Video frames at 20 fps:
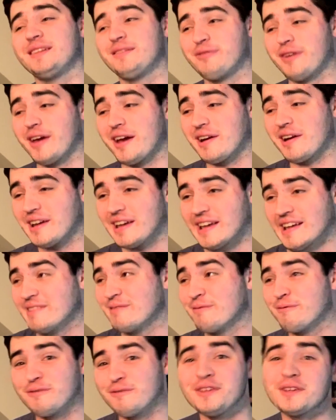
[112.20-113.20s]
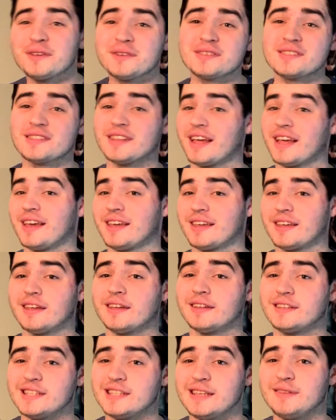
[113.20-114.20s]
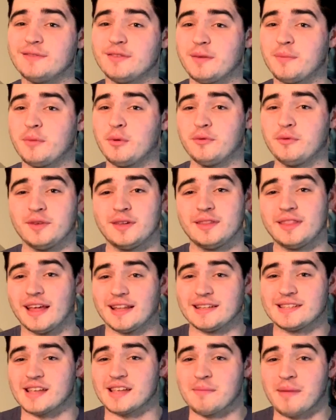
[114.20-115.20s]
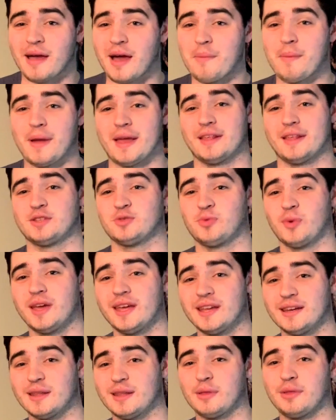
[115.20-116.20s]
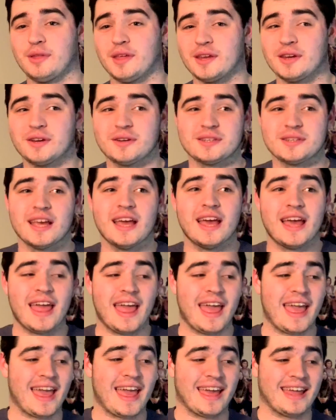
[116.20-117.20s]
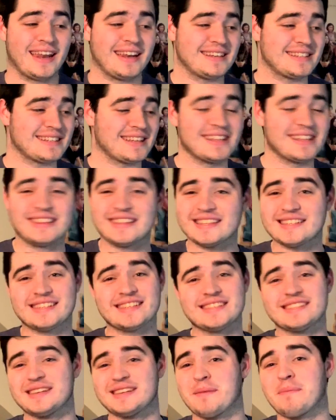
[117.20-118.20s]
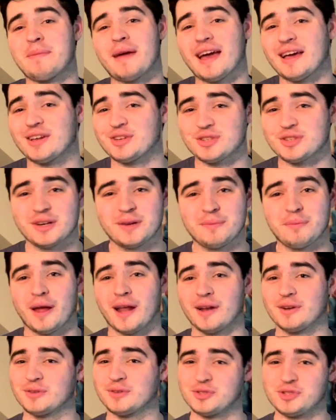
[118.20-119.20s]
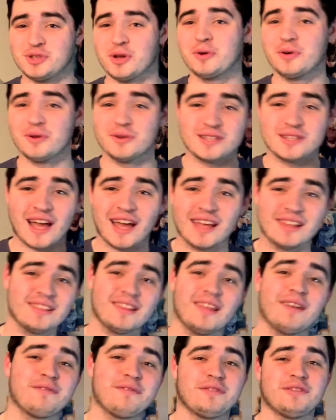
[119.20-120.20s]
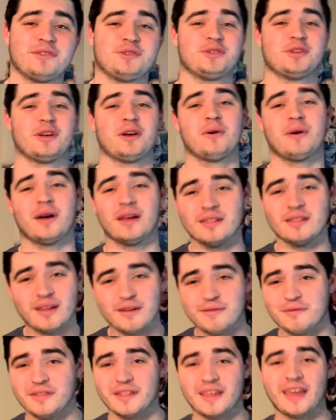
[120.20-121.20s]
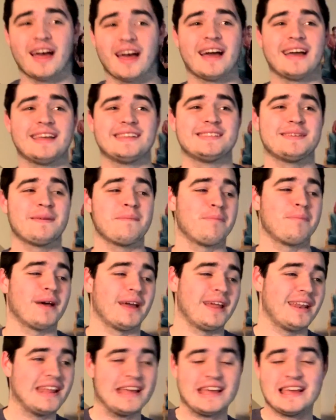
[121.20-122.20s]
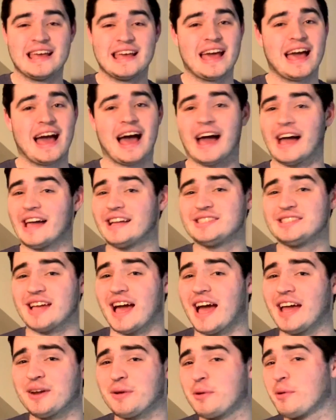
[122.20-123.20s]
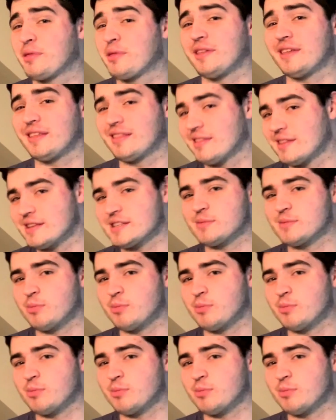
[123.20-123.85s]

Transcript: fair, it feels like a TV movie that somehow made its way into theaters. And this isn't a bash on Impractical Jokers. I love the show, I love the guys, but I don't think this